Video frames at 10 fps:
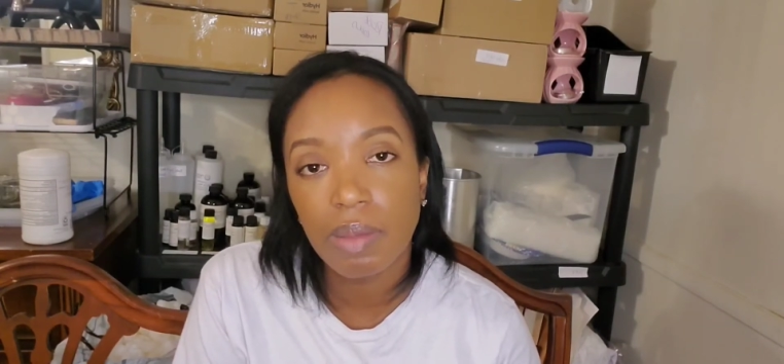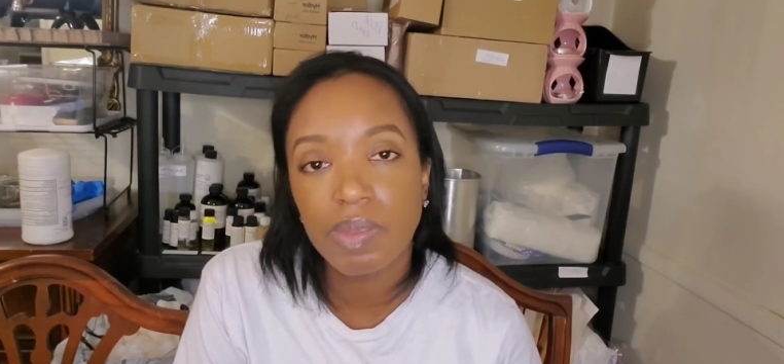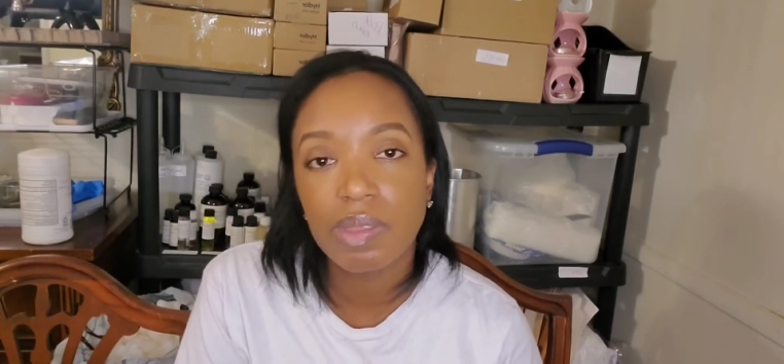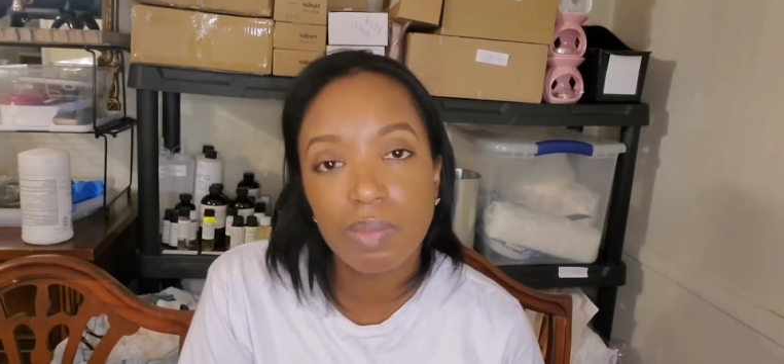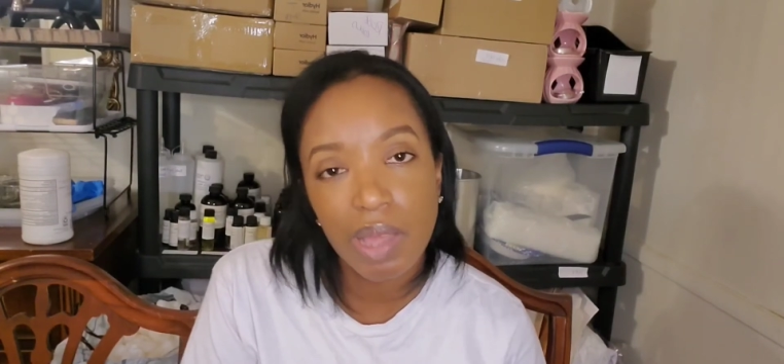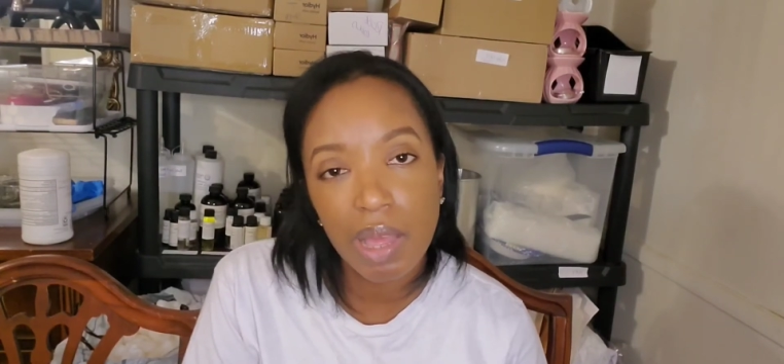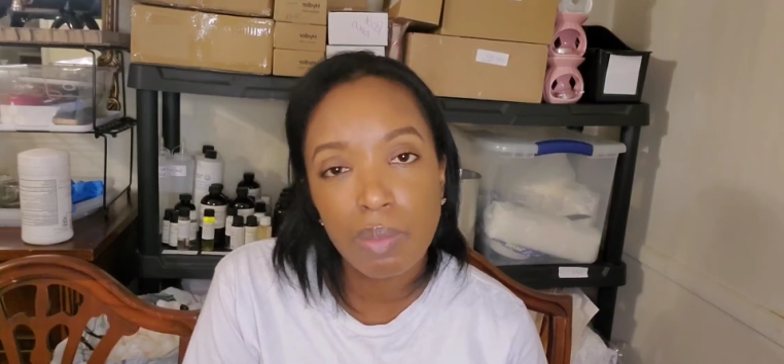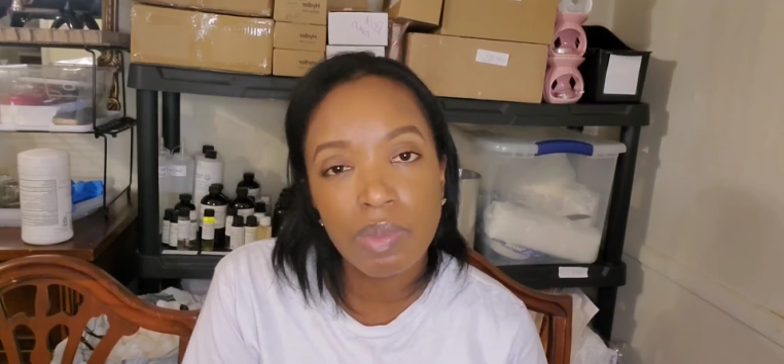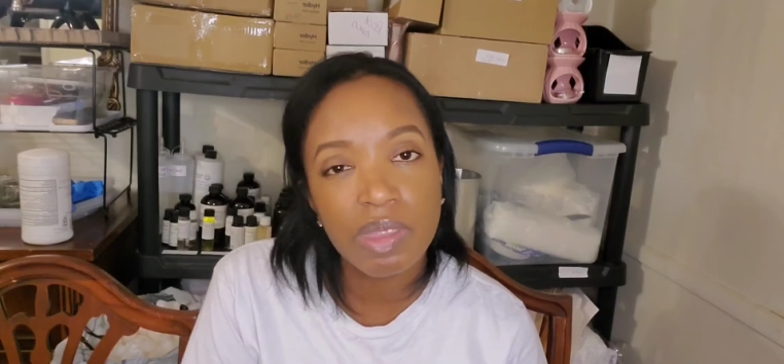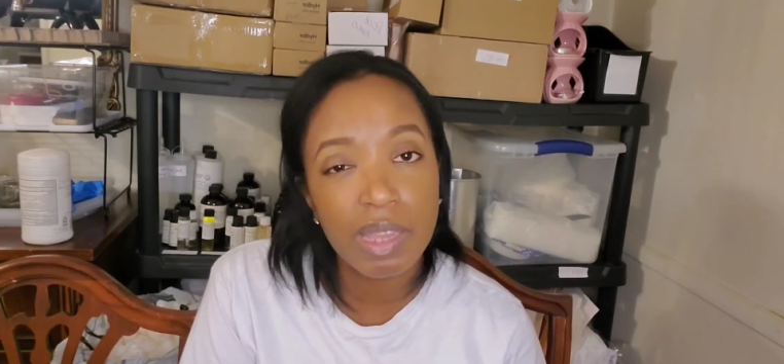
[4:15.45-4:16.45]

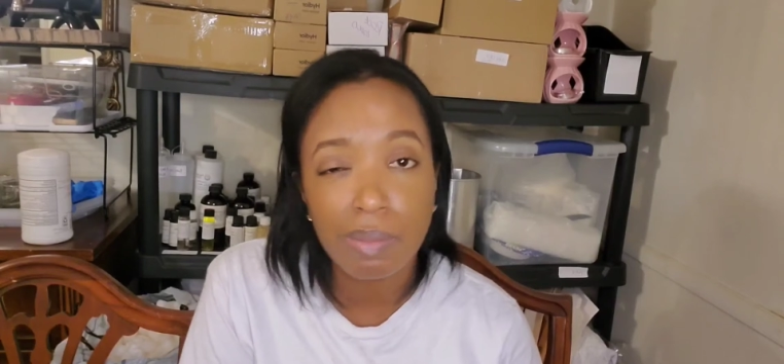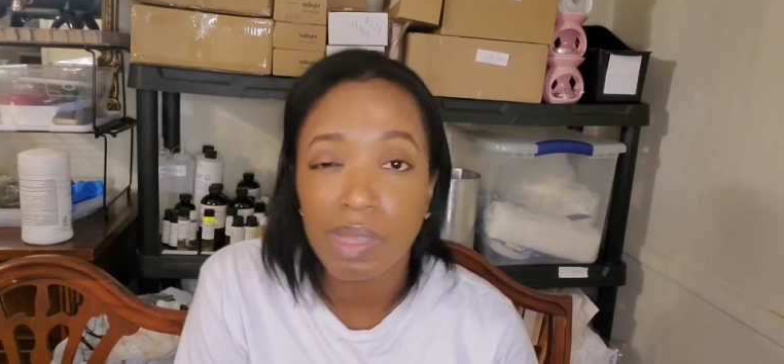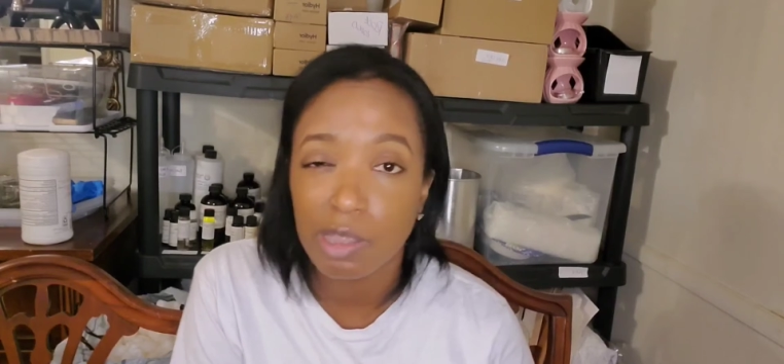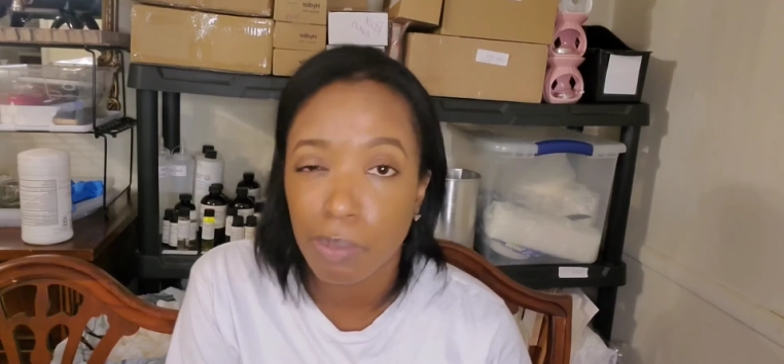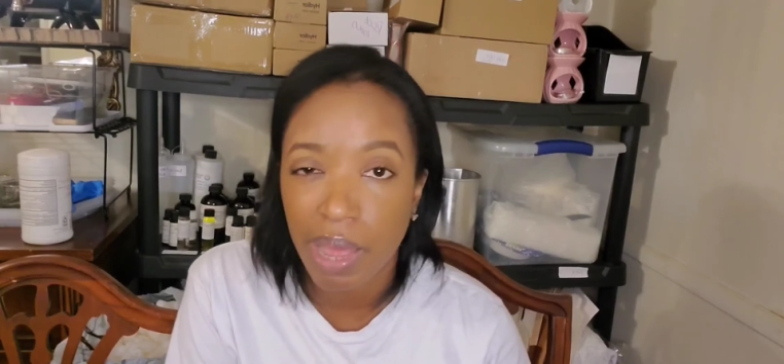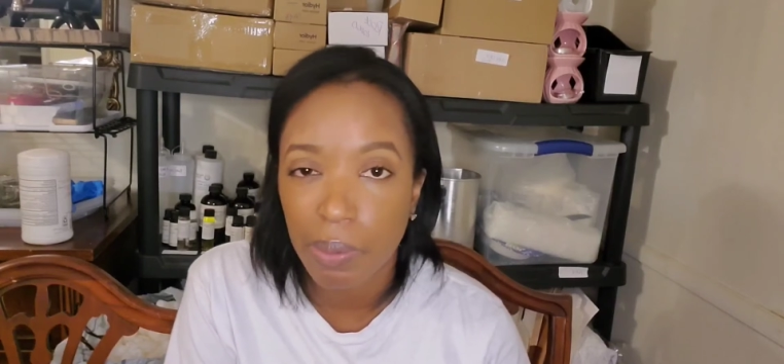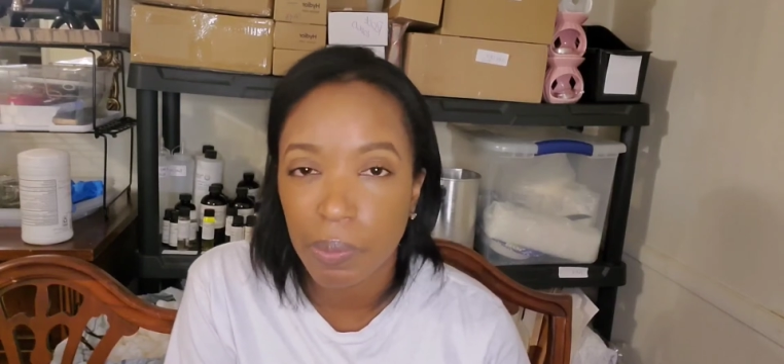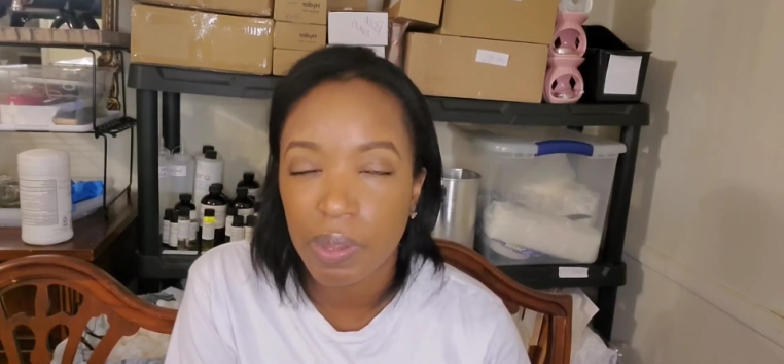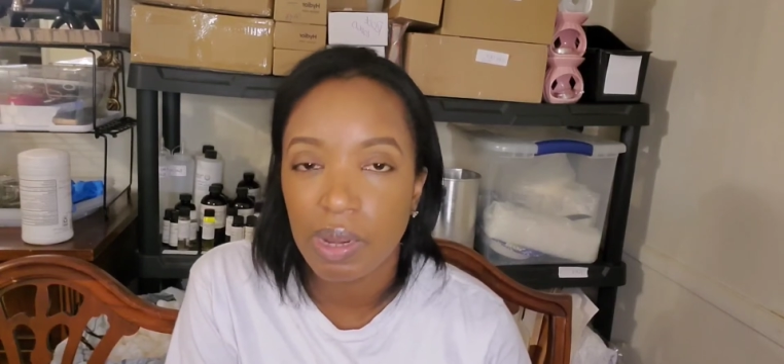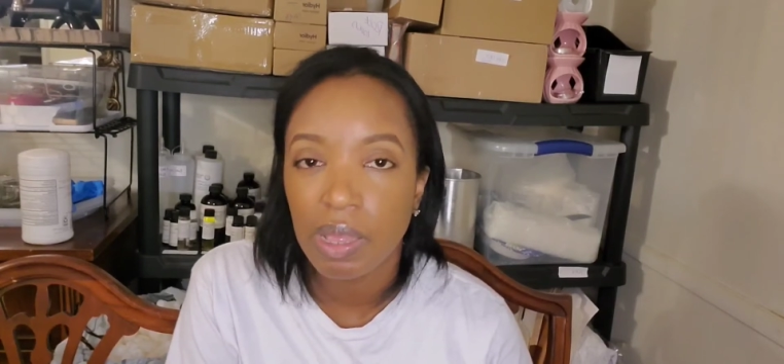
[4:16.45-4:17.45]
sometimes they can be spot
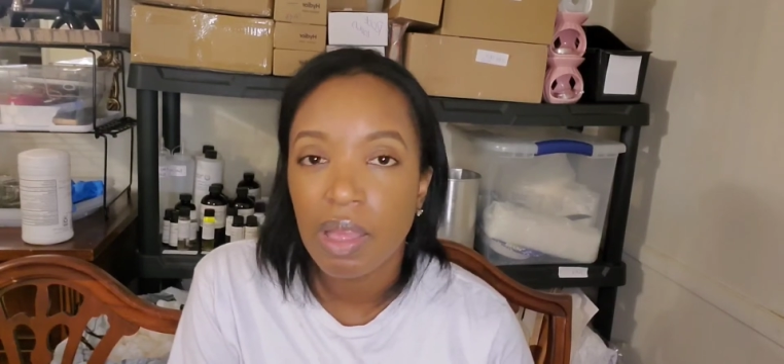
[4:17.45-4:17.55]
on,